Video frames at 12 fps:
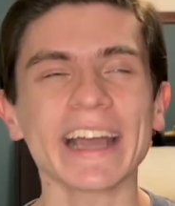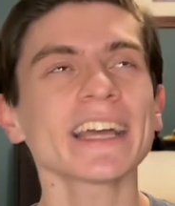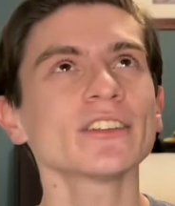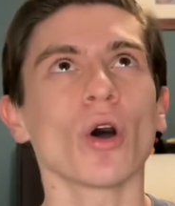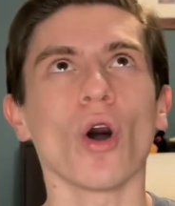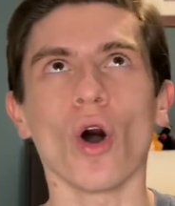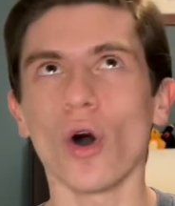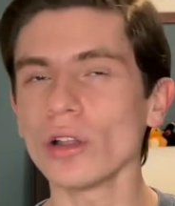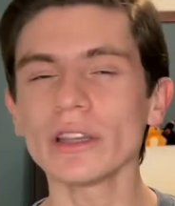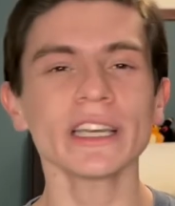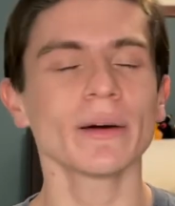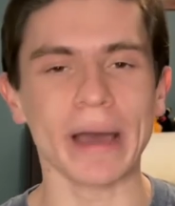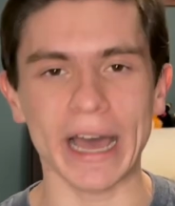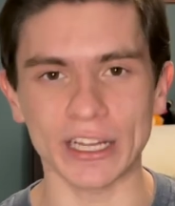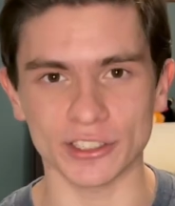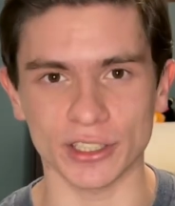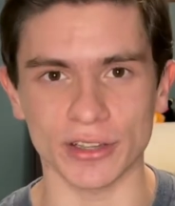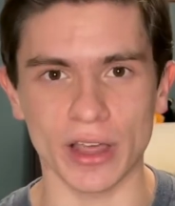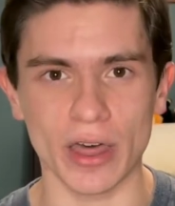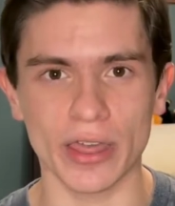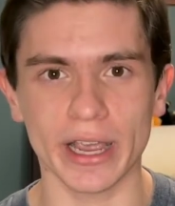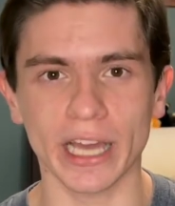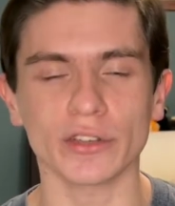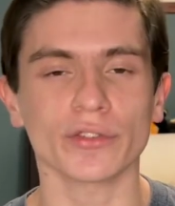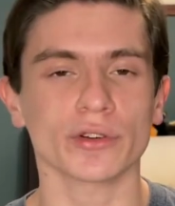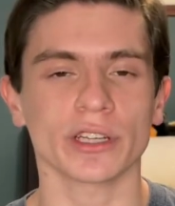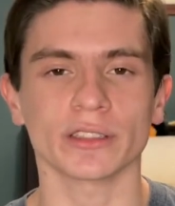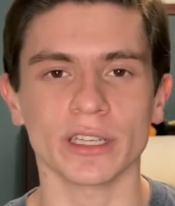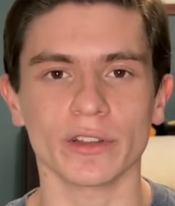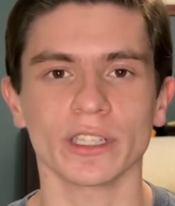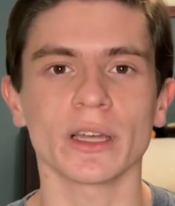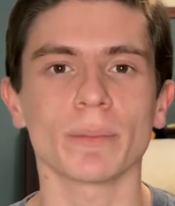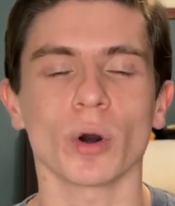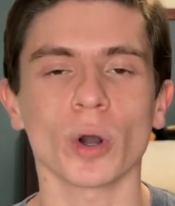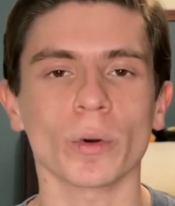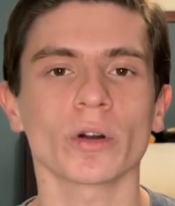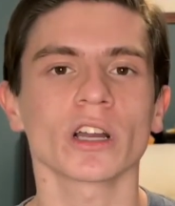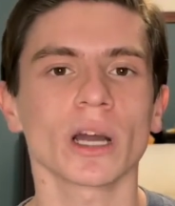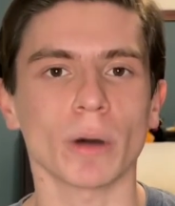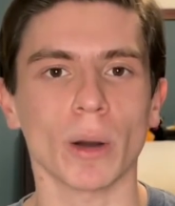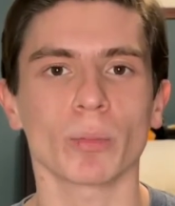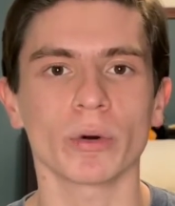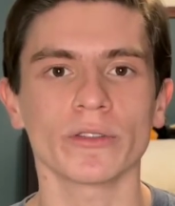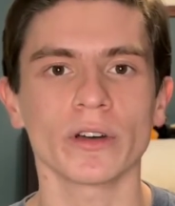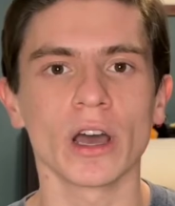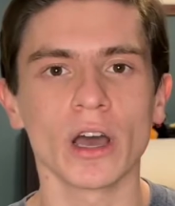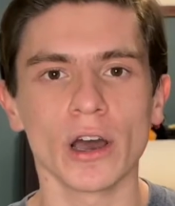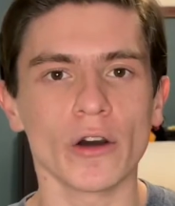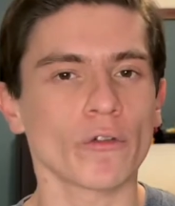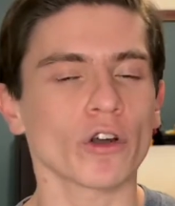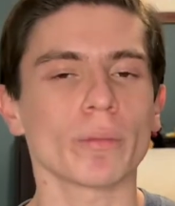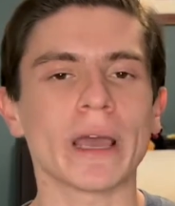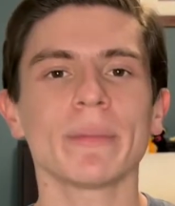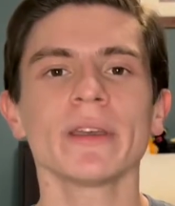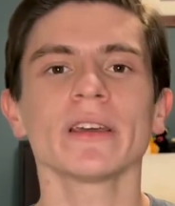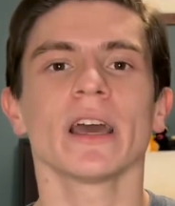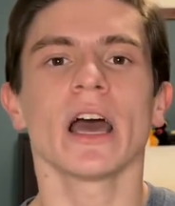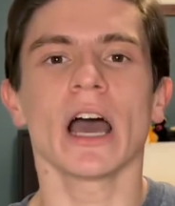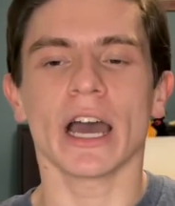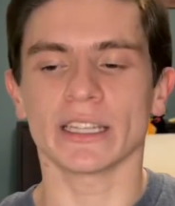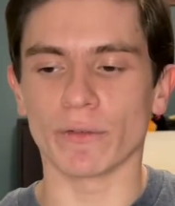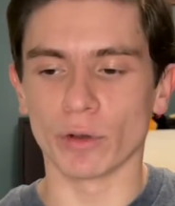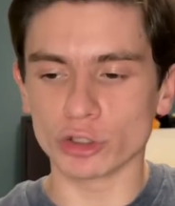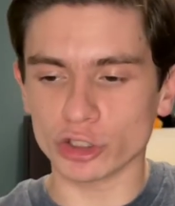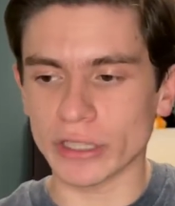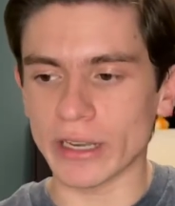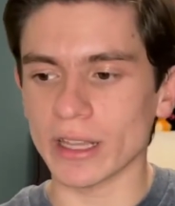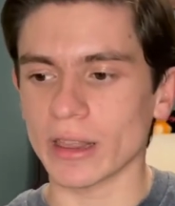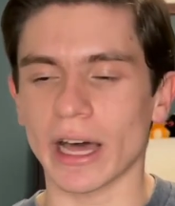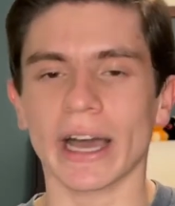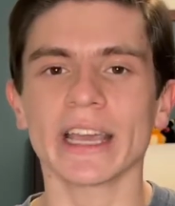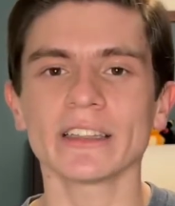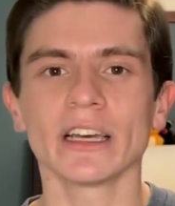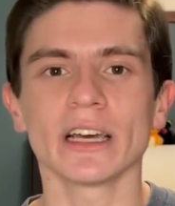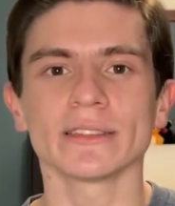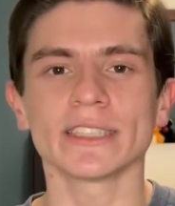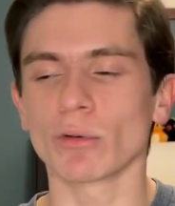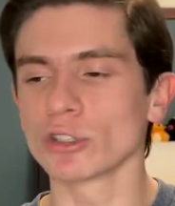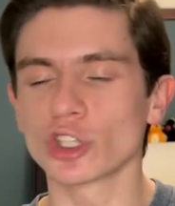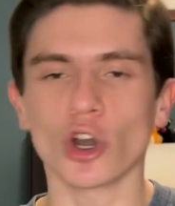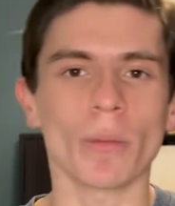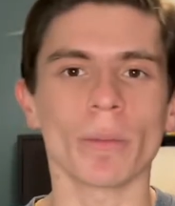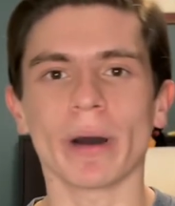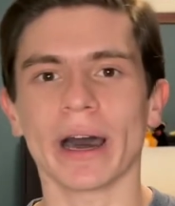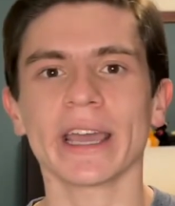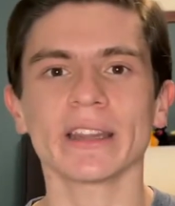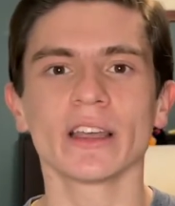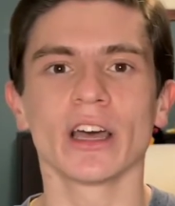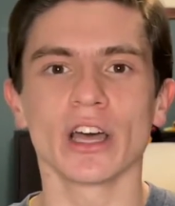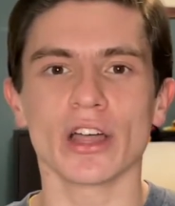can only imagine the kind of creativity that Pokemon could come up with for maybe an evolutionary line that would combine